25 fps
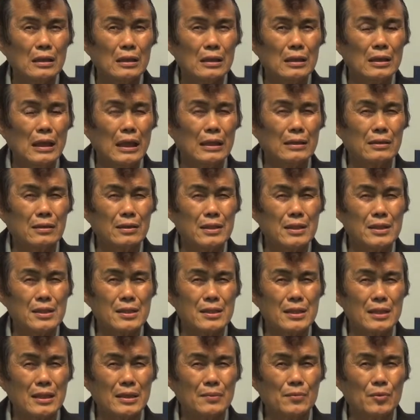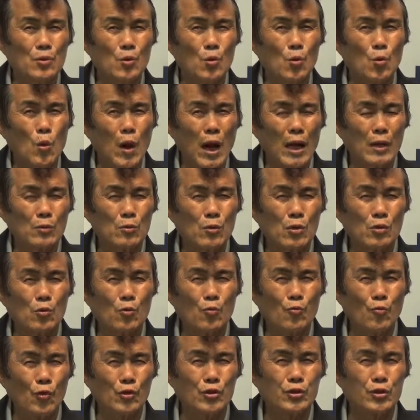He had received one of the
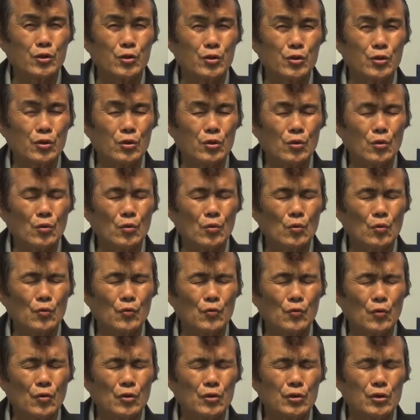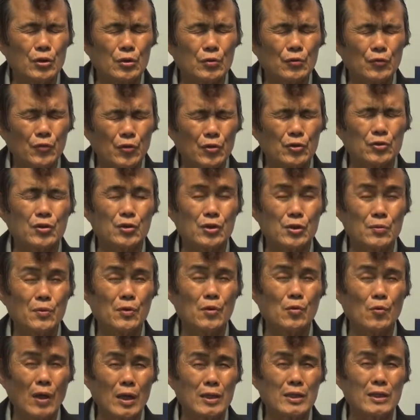First Timothy
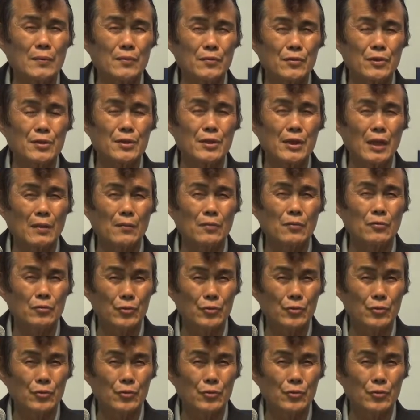1:7.